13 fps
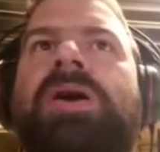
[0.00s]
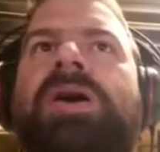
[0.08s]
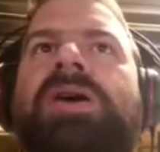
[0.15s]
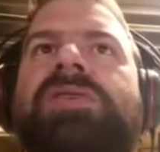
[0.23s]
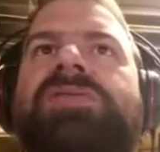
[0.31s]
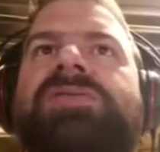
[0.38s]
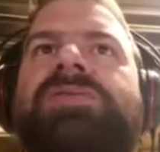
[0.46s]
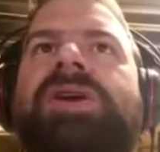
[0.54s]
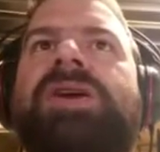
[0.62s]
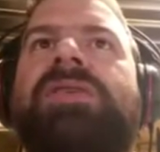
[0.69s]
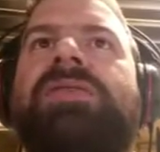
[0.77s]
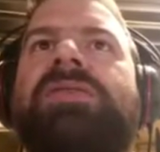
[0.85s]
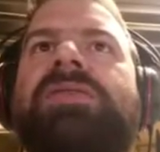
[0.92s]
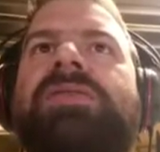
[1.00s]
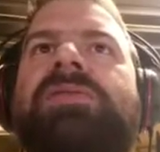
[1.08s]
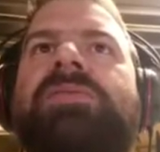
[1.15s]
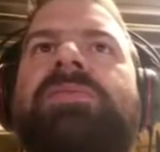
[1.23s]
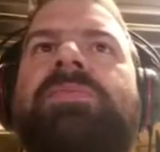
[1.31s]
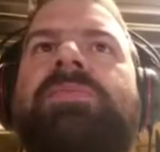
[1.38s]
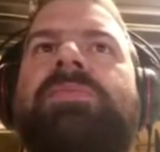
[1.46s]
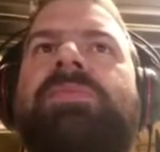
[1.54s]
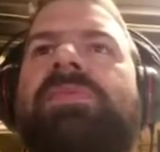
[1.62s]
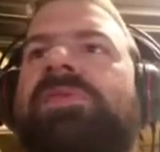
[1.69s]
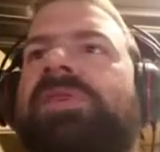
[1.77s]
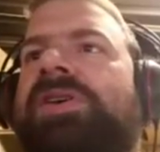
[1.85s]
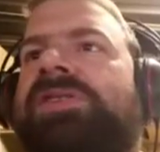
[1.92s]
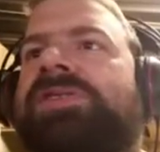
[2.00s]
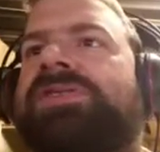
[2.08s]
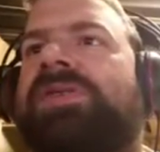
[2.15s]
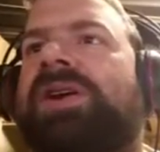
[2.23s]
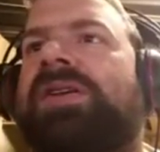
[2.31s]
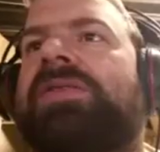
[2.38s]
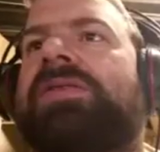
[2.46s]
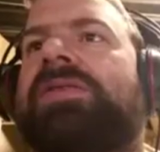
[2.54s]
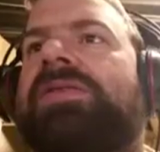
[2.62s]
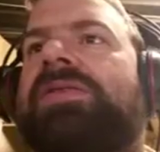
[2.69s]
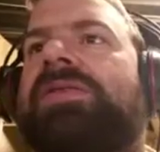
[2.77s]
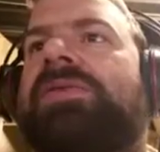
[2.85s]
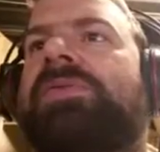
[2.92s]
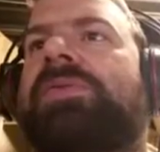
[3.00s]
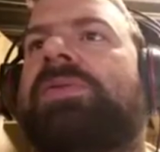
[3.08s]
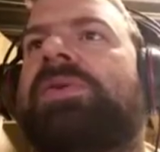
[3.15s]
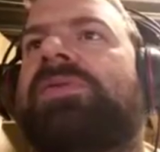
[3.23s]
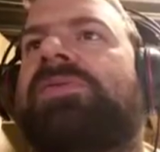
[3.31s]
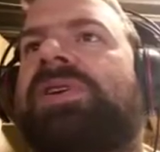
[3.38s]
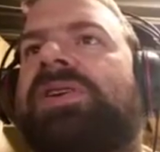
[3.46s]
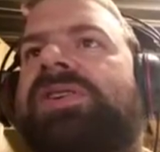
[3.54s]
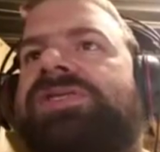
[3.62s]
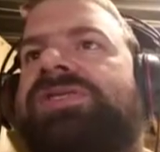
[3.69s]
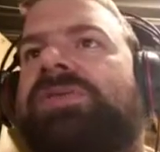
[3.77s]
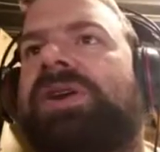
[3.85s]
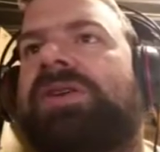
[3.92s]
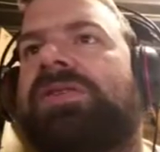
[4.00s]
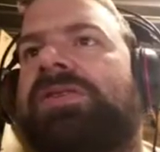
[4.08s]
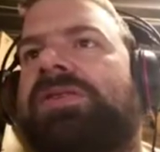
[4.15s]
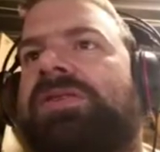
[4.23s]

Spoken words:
Strength, very strength. We want very strength.